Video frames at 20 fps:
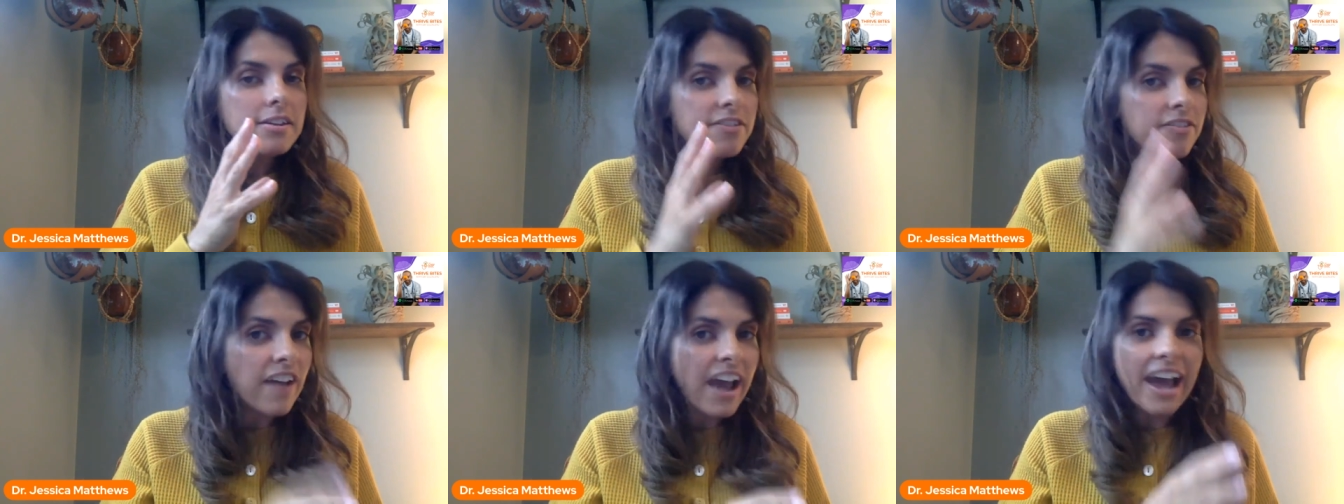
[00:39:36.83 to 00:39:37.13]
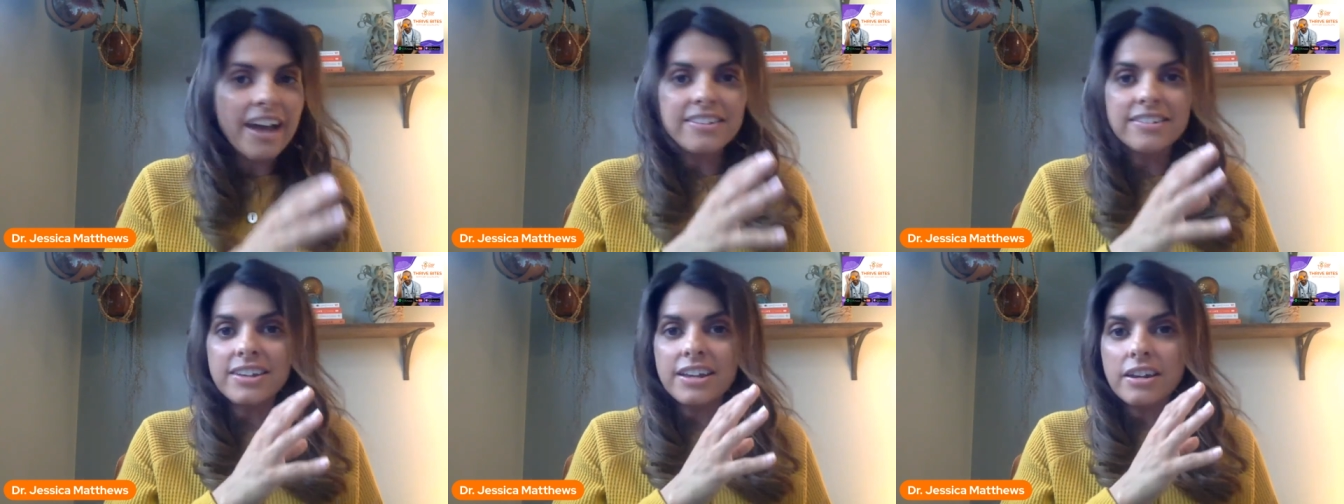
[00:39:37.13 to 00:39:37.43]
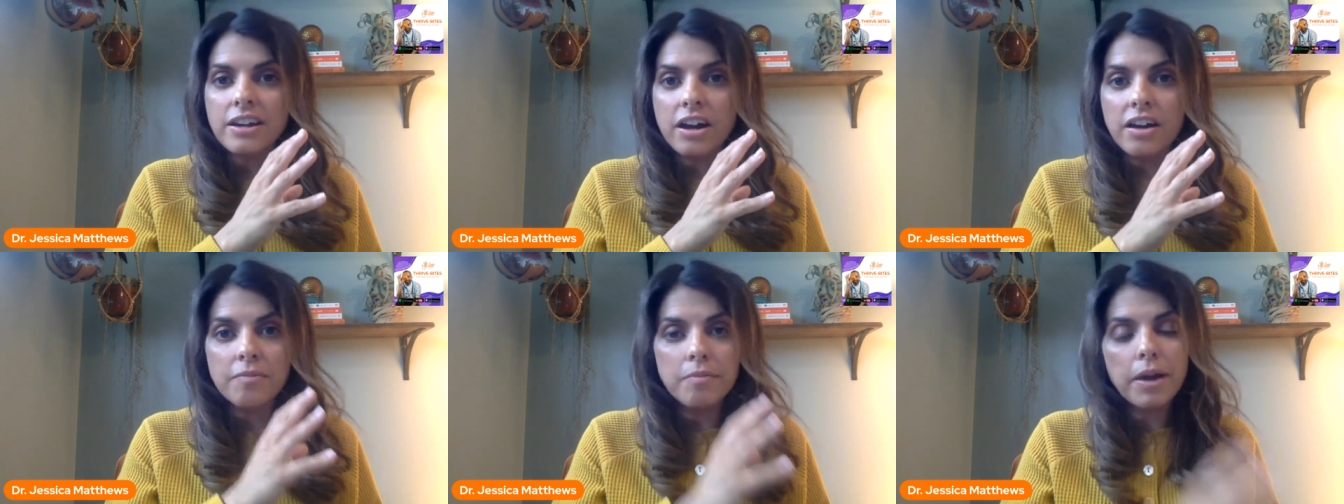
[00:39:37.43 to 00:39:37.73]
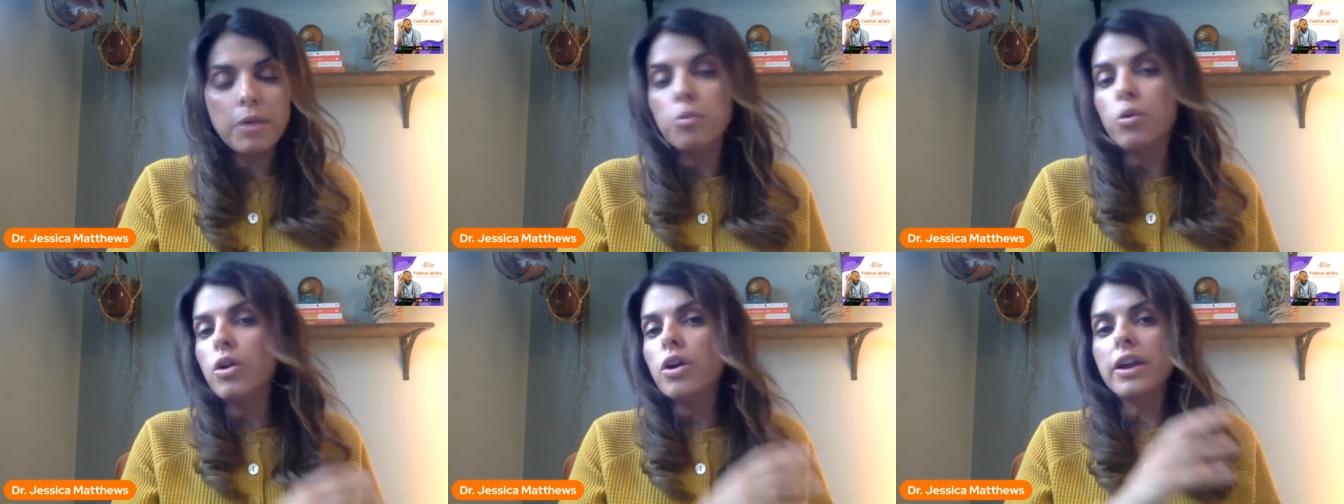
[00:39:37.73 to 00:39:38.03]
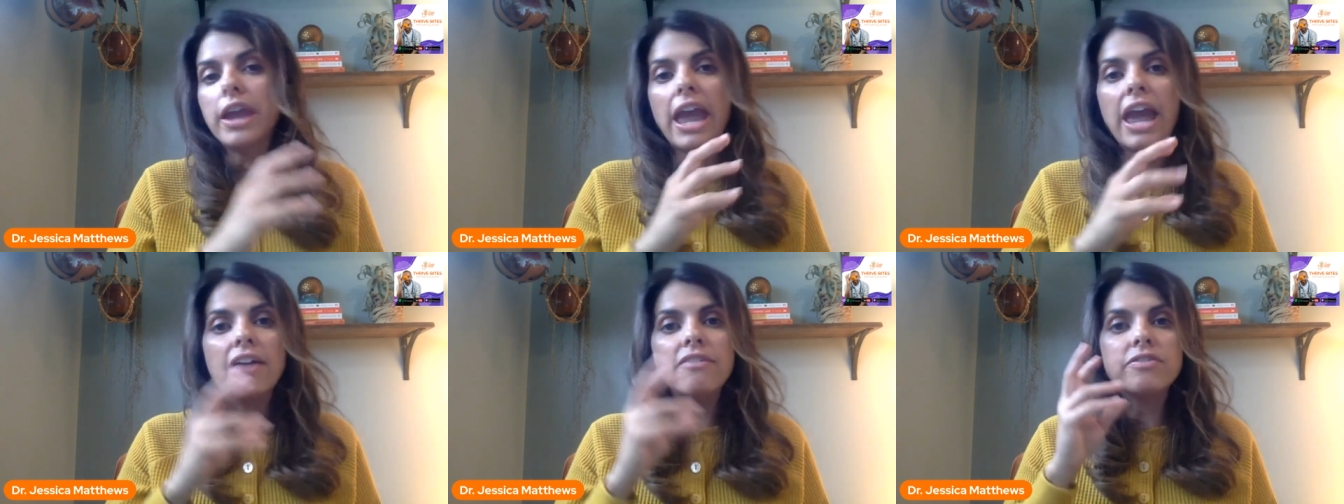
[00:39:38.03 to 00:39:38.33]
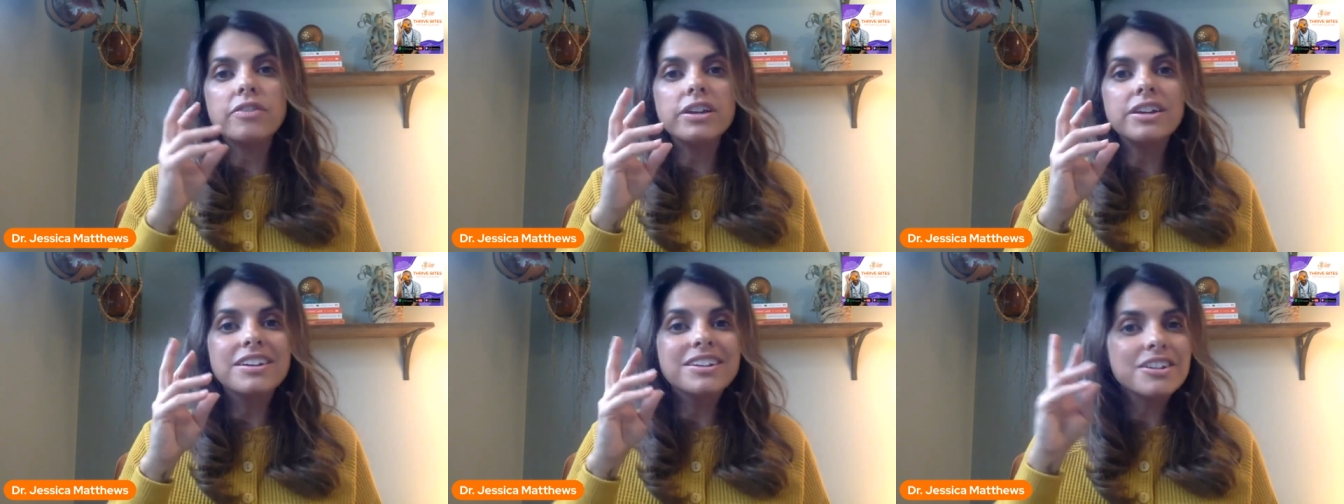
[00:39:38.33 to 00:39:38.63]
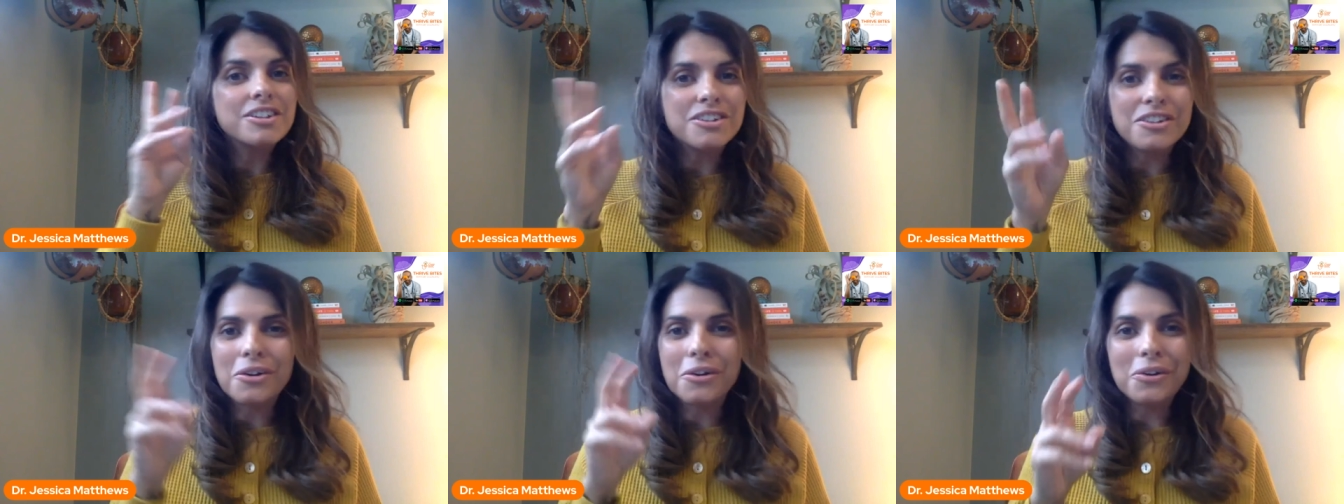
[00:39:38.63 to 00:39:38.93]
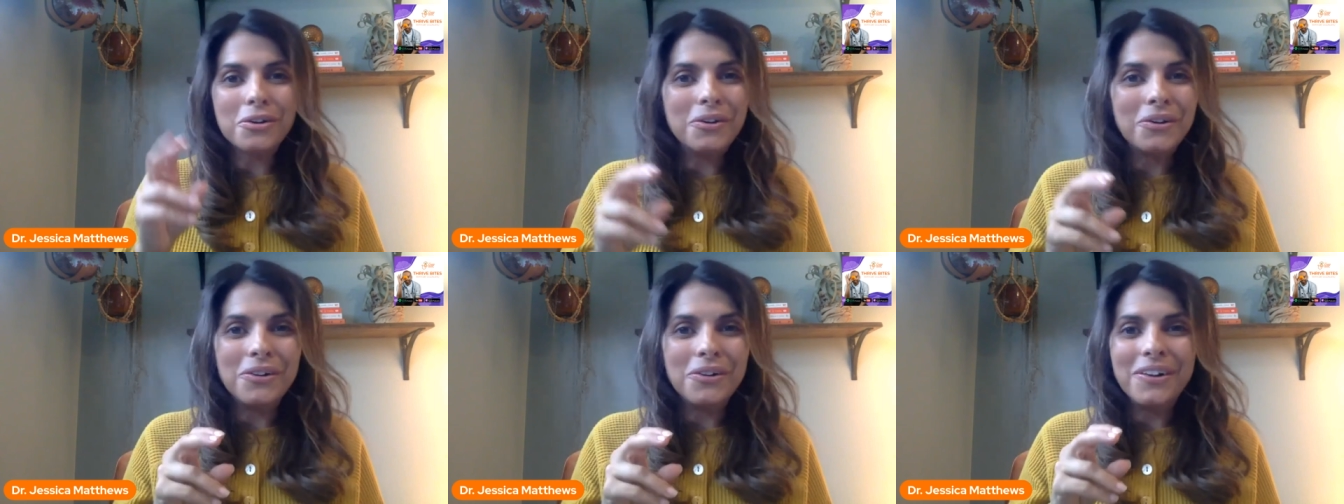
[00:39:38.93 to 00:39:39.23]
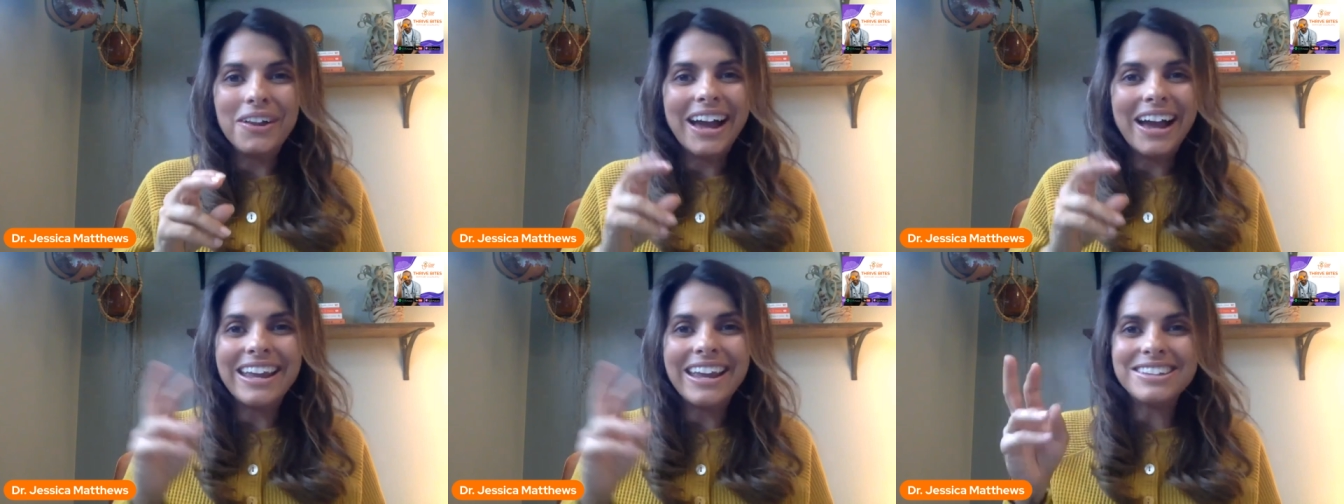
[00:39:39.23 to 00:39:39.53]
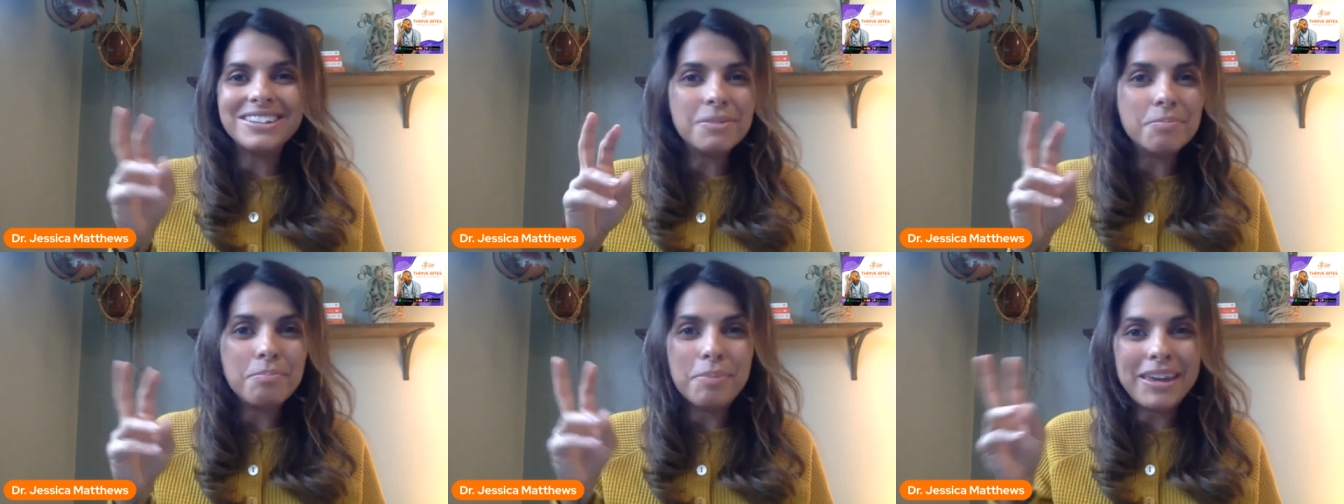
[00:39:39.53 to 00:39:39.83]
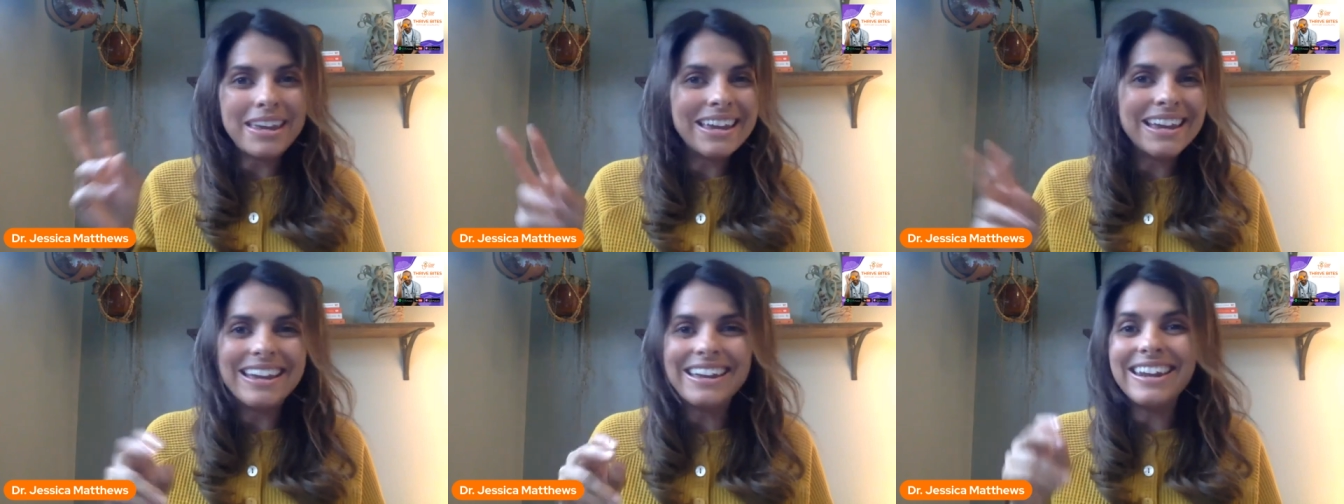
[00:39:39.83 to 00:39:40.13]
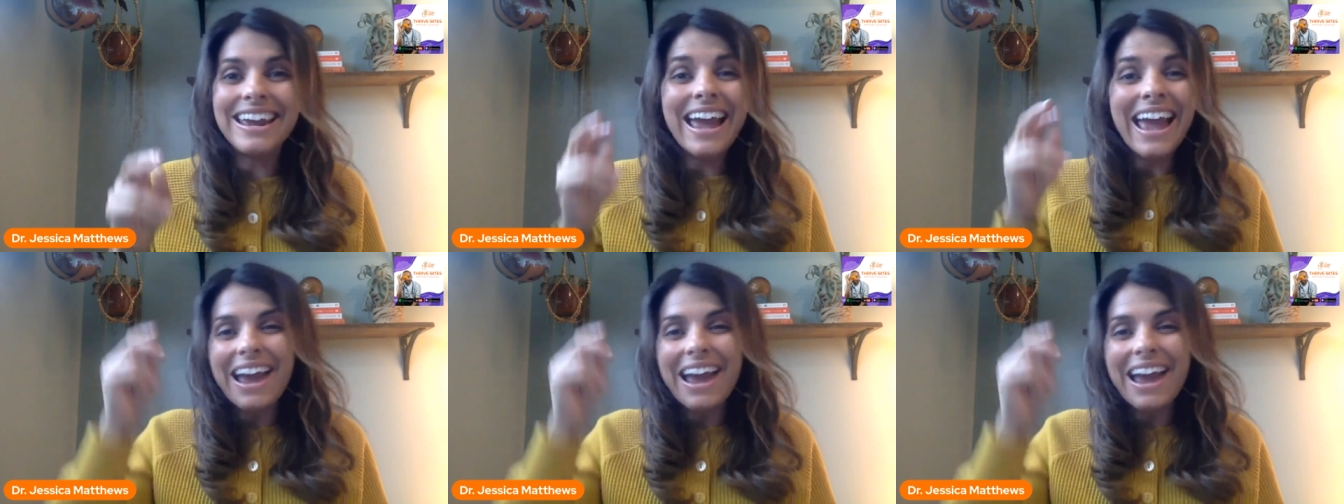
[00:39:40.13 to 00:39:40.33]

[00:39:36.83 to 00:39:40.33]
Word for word: facet of my work, every circle I get to be in,